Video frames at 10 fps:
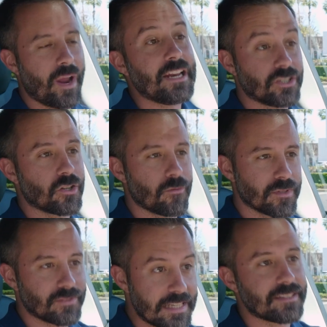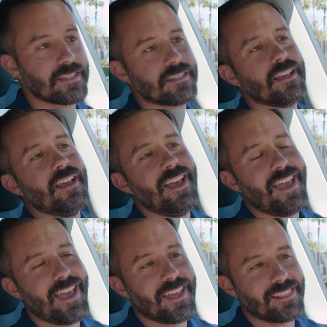range in terms of distance
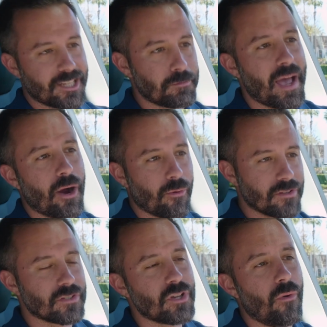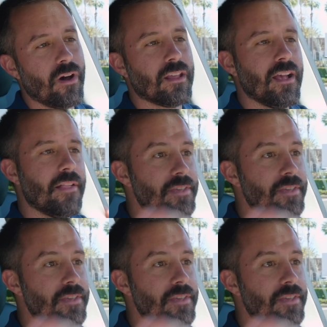and less power and so on.